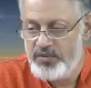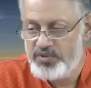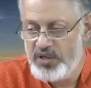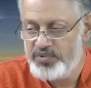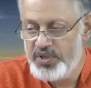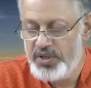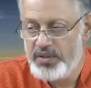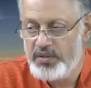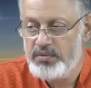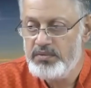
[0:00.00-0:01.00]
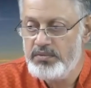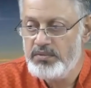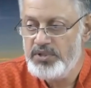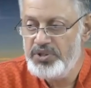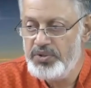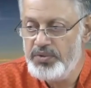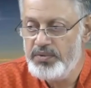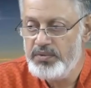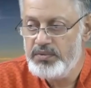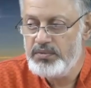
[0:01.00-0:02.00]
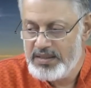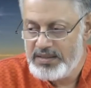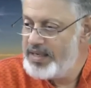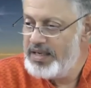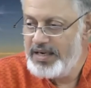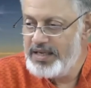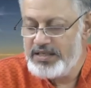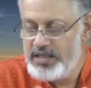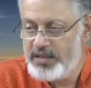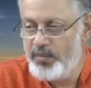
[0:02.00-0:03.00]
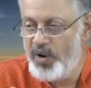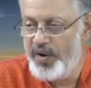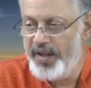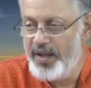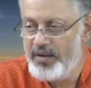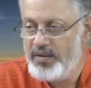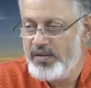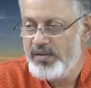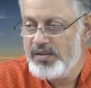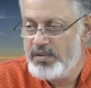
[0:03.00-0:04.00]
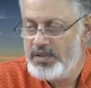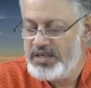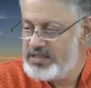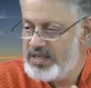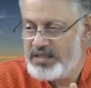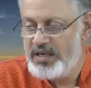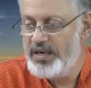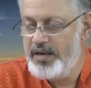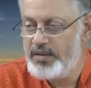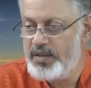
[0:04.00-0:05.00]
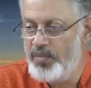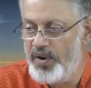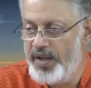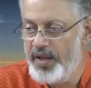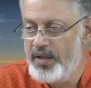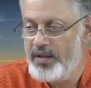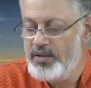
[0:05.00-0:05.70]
deep sleep state in you? It is not the body. It is certainly not the body.